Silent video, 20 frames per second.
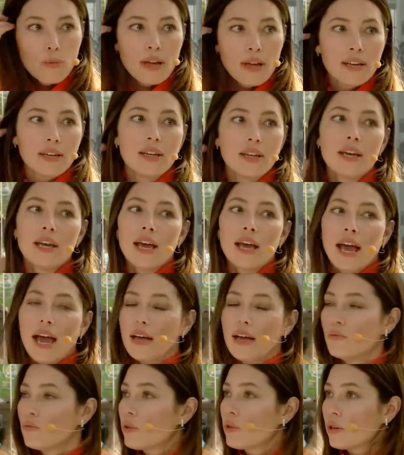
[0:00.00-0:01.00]

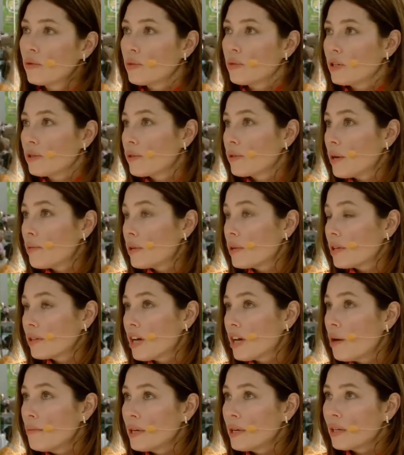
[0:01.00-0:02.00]
and we're
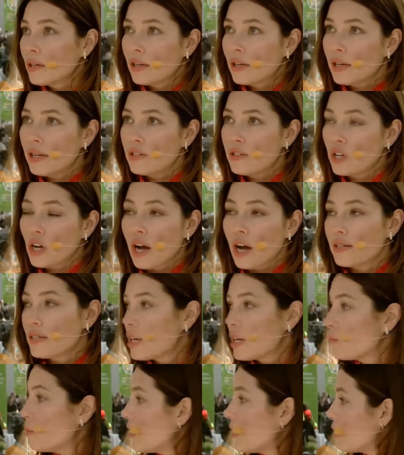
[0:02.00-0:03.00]
coming into
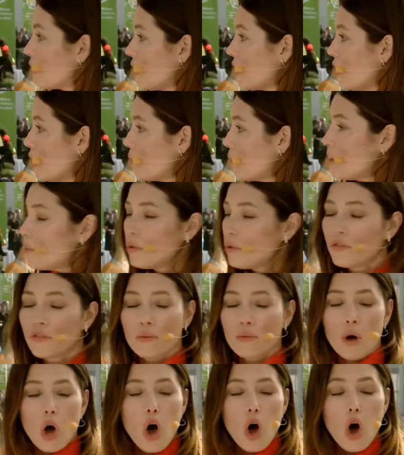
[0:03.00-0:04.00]
contact with people
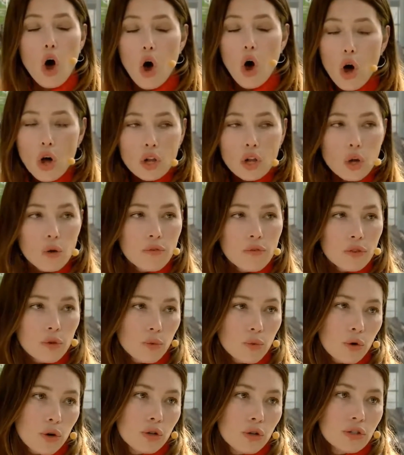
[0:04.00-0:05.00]
from all over
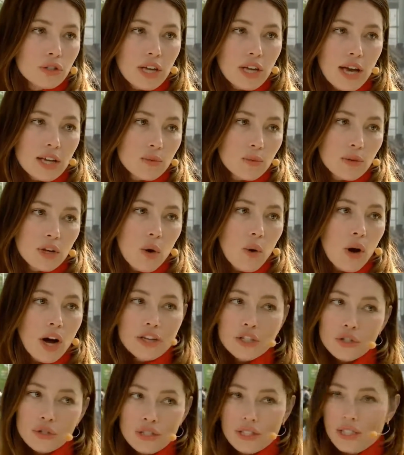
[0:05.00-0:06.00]
the world. As we know,
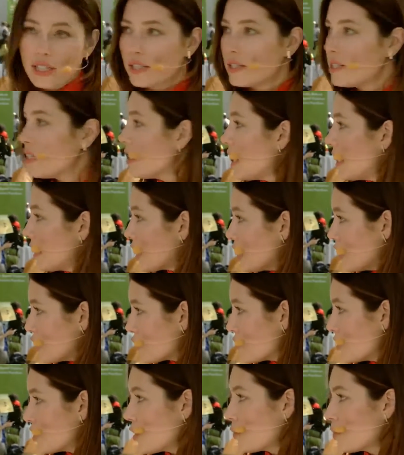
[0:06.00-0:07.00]
169
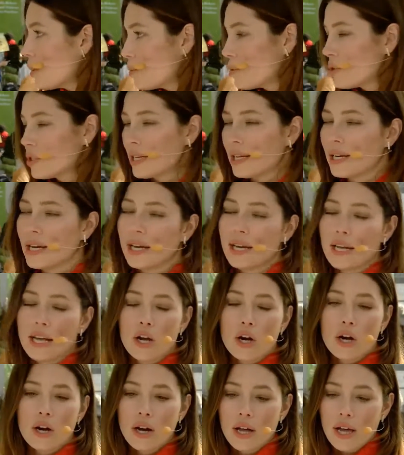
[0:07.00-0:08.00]
countries are represented
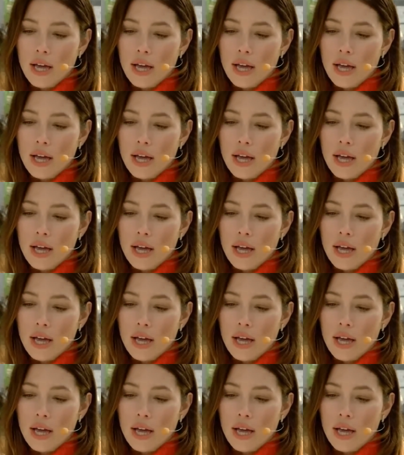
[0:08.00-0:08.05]
here,